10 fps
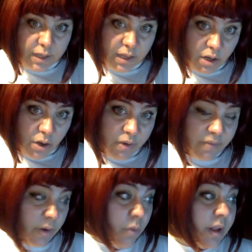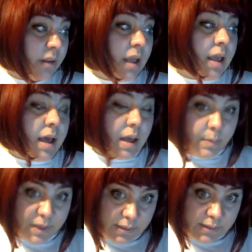Hello everyone,
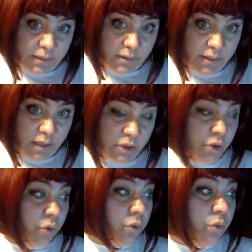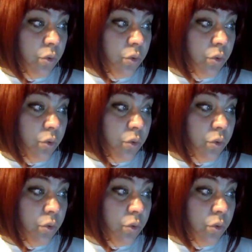I'm Krasi Attasio.